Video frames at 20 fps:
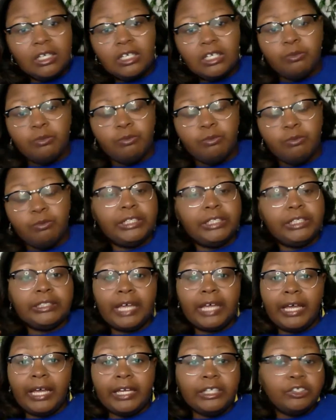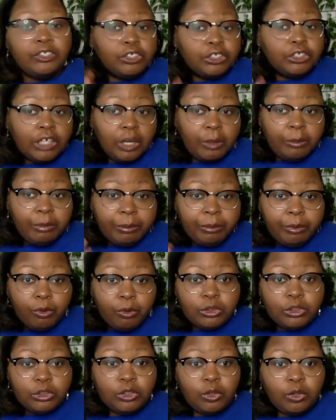means that it's just going to be
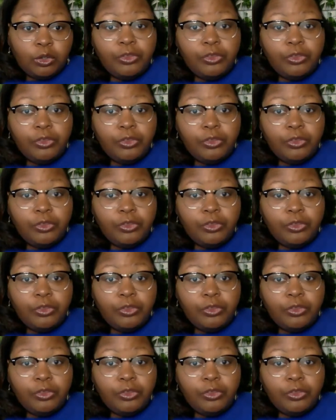posted on